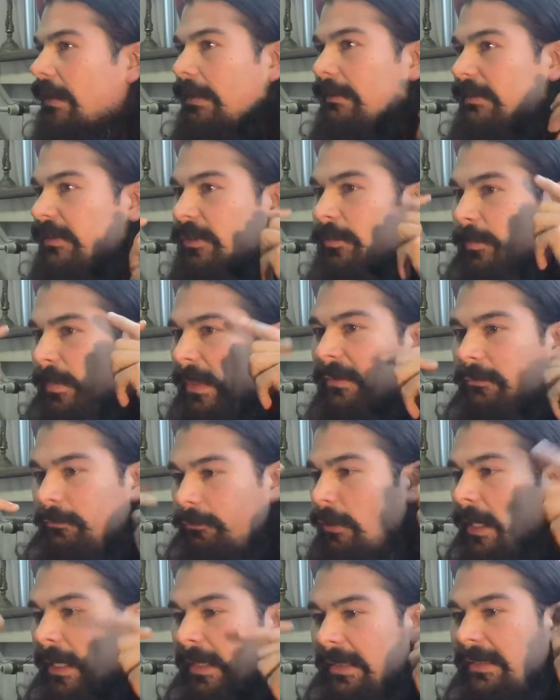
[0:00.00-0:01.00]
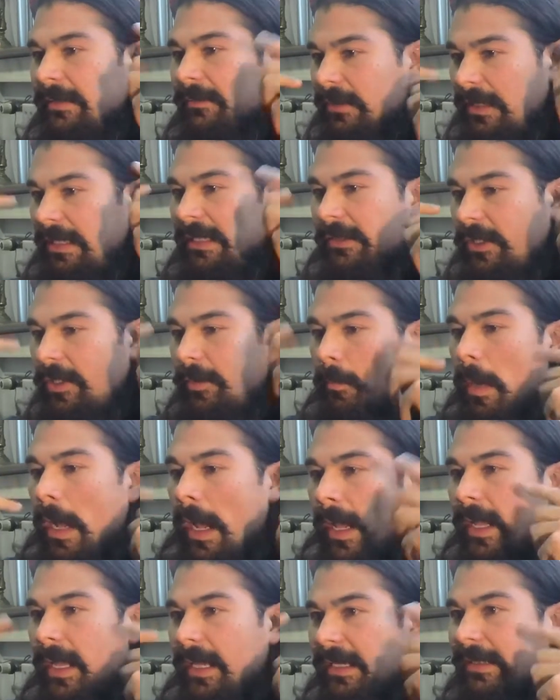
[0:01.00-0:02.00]
you've been running in your
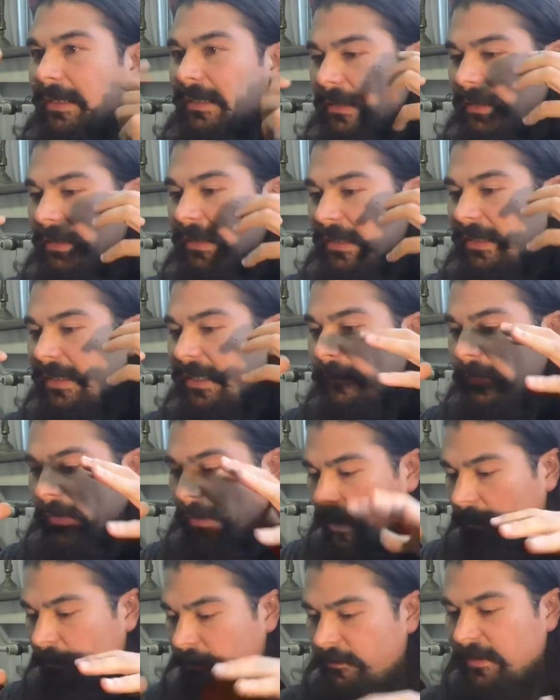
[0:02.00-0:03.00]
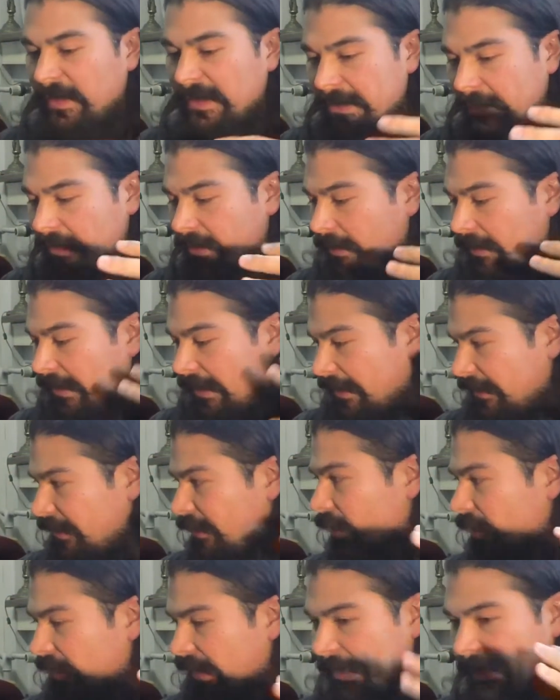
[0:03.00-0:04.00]
mind, even though physically
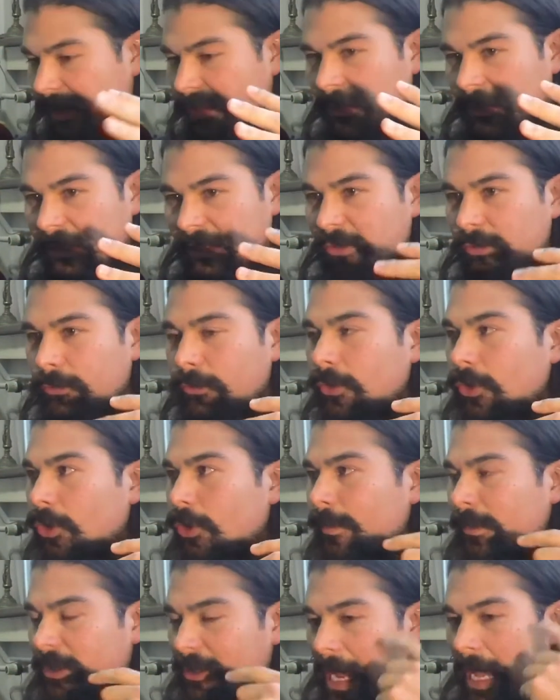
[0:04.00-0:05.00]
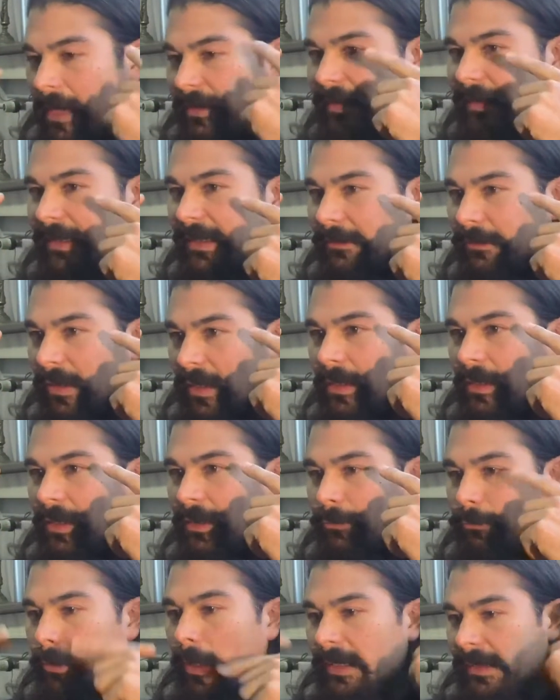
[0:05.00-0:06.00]
you're here in this room, you're actually
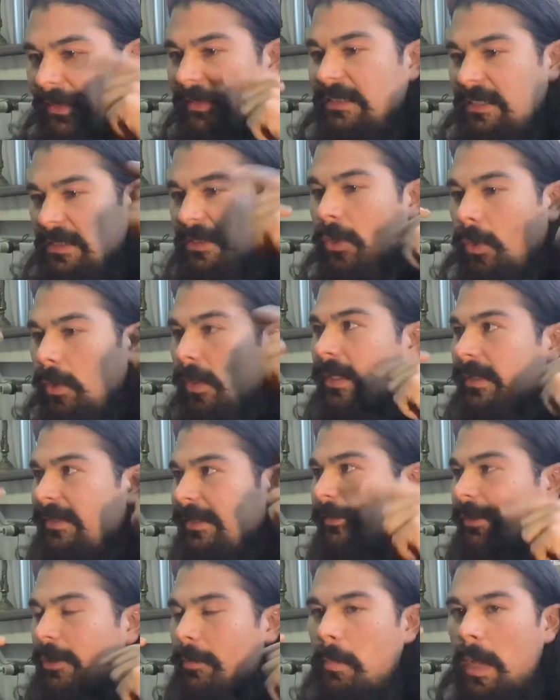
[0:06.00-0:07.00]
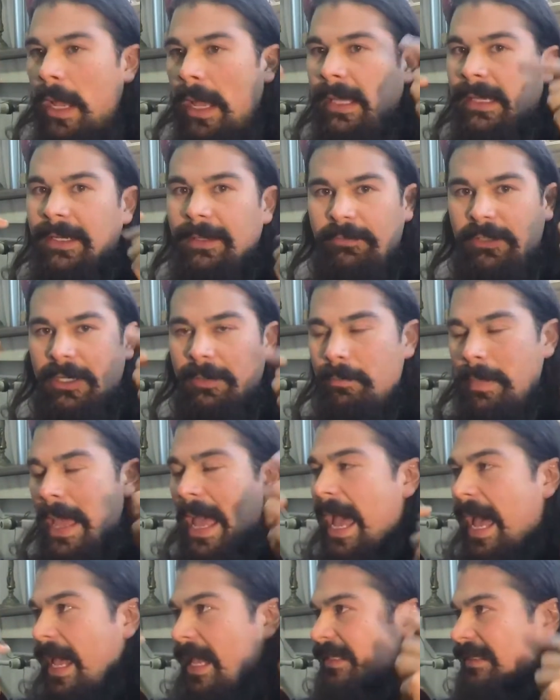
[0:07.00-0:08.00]
running stories in your mind of your
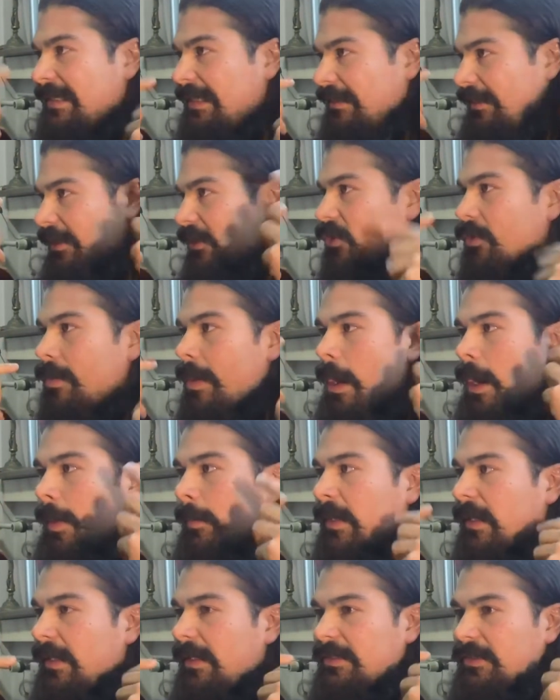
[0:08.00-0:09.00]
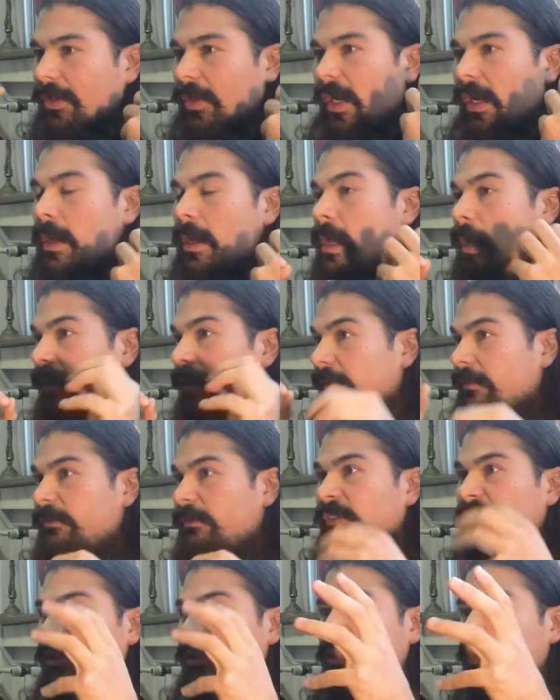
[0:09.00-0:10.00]
past and your traumas or the
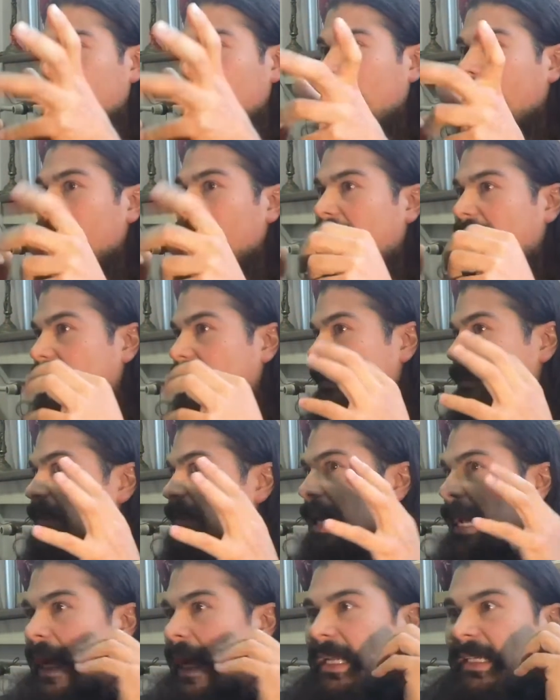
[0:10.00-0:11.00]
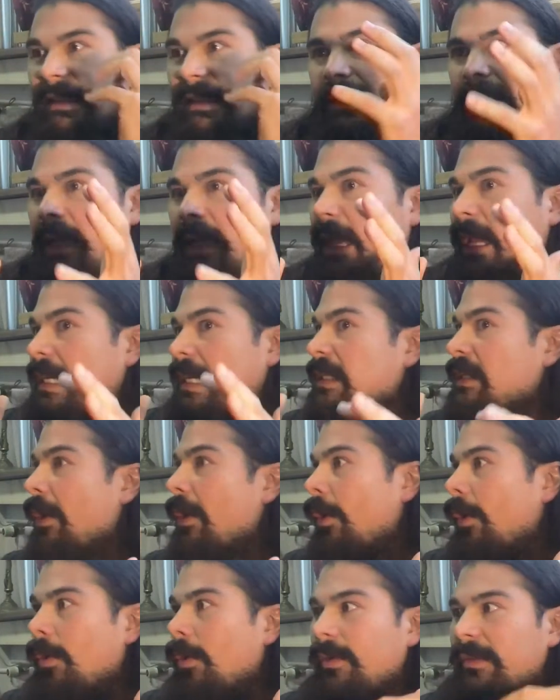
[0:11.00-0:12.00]
future, like anxiety, the
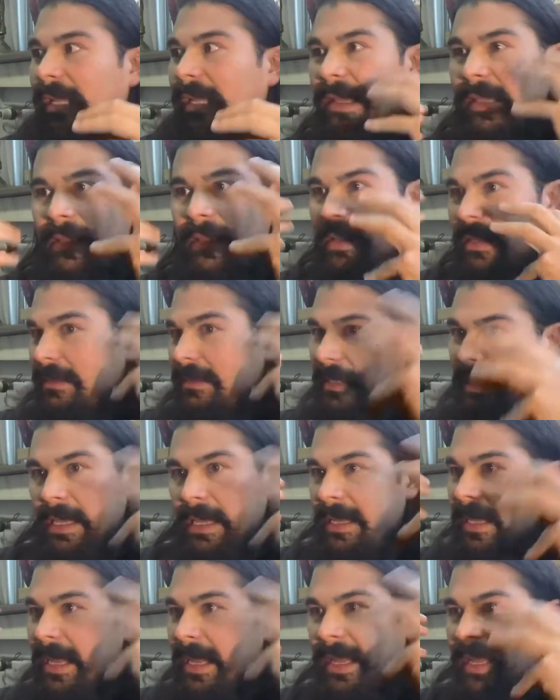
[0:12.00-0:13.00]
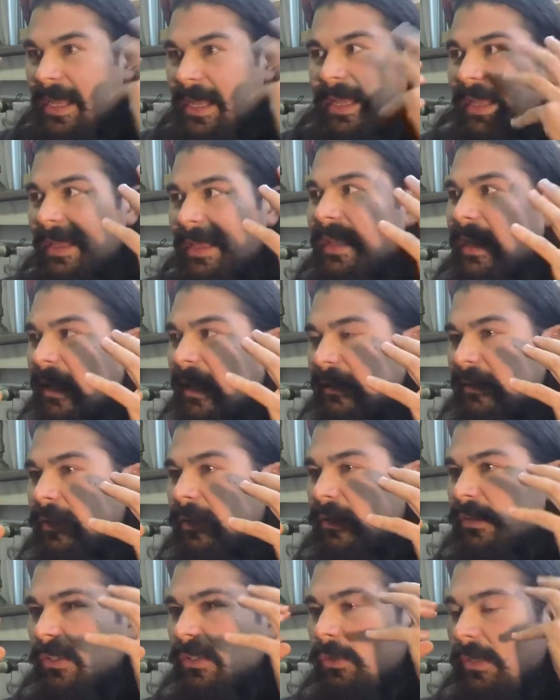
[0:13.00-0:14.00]
unknown, like it's like and so
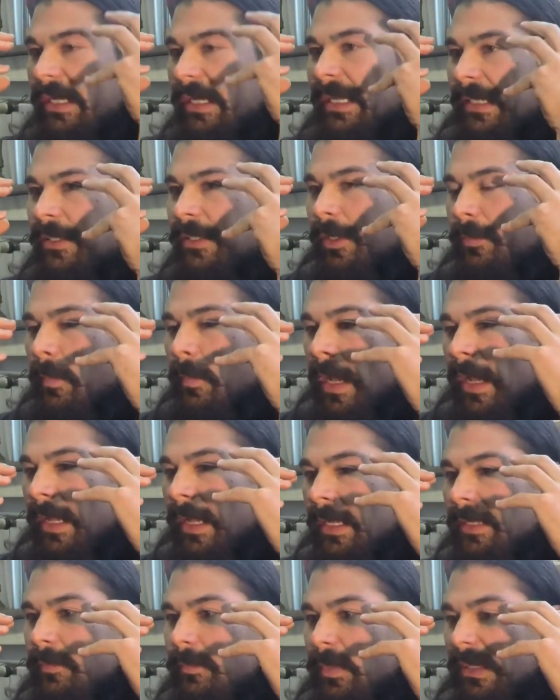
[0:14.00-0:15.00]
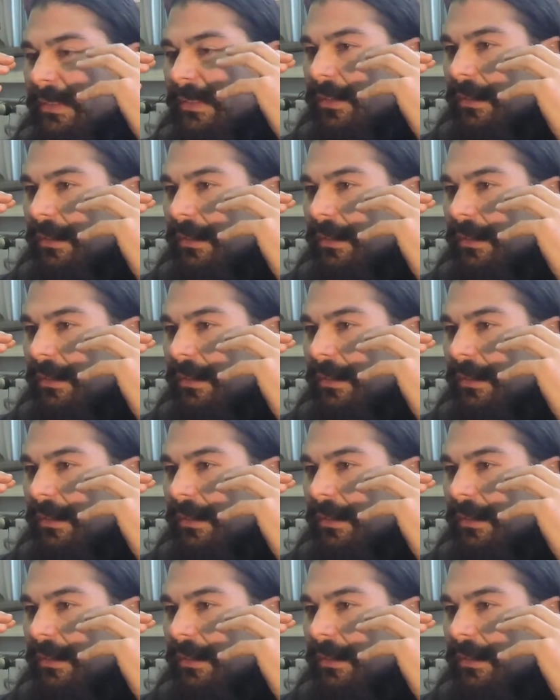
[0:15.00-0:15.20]
you're in your mind, but